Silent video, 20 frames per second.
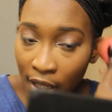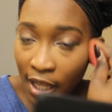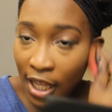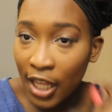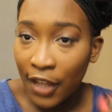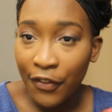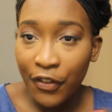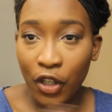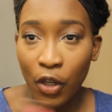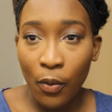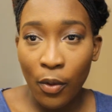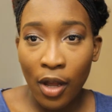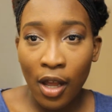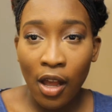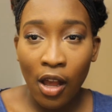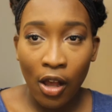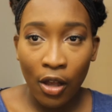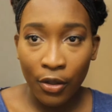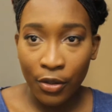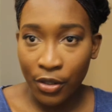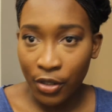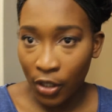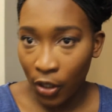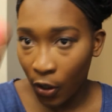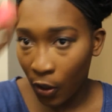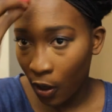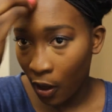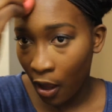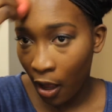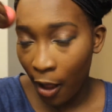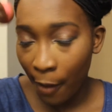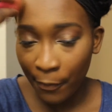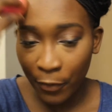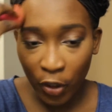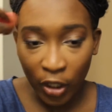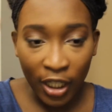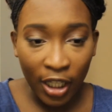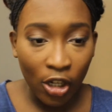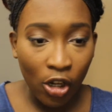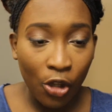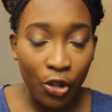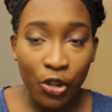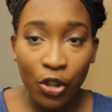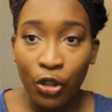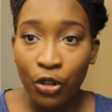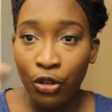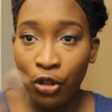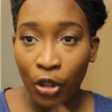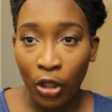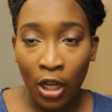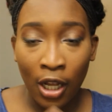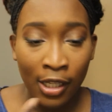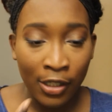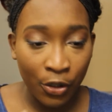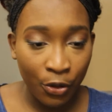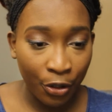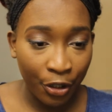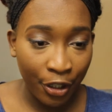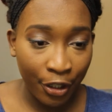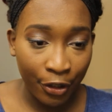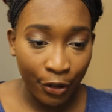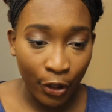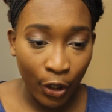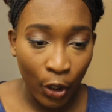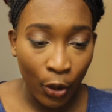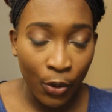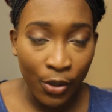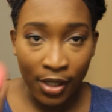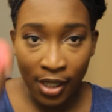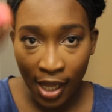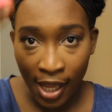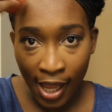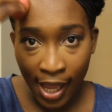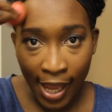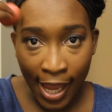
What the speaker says: If you want also, you can also contour your nose,